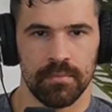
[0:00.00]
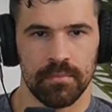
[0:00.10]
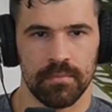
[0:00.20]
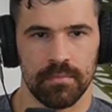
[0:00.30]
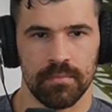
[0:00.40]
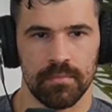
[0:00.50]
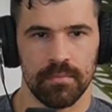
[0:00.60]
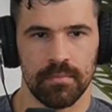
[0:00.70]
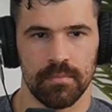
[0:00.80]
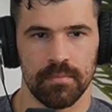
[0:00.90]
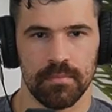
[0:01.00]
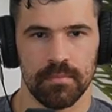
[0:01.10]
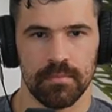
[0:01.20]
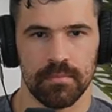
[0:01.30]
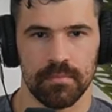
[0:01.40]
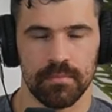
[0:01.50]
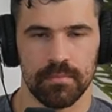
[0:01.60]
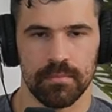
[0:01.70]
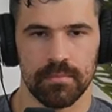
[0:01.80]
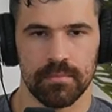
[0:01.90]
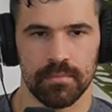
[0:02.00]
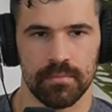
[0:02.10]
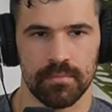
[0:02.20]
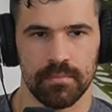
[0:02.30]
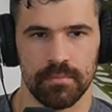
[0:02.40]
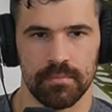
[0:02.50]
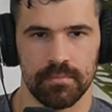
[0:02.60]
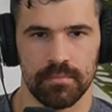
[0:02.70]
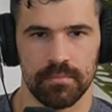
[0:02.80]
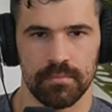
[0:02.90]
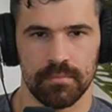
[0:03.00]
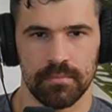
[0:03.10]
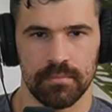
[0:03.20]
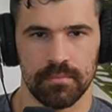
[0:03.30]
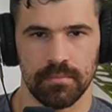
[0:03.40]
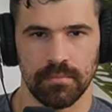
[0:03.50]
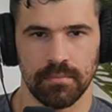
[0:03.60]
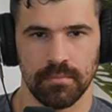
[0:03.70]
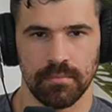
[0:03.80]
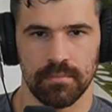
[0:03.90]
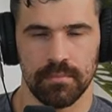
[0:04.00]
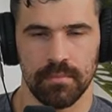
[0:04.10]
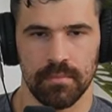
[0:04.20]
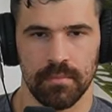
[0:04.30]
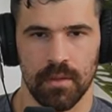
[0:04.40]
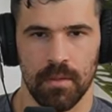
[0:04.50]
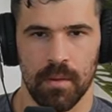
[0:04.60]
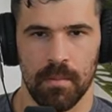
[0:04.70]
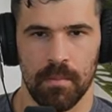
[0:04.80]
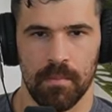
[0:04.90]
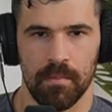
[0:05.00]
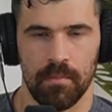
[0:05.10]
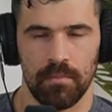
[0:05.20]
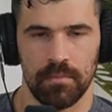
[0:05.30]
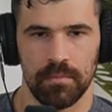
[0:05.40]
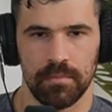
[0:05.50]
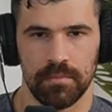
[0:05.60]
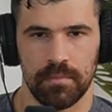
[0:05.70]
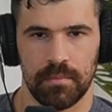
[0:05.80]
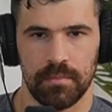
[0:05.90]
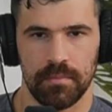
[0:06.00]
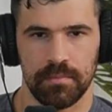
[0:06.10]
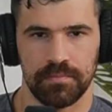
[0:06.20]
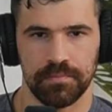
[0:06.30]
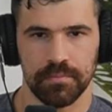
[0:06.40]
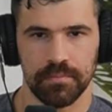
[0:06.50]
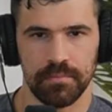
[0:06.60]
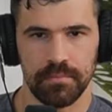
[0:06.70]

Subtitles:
(not speaking)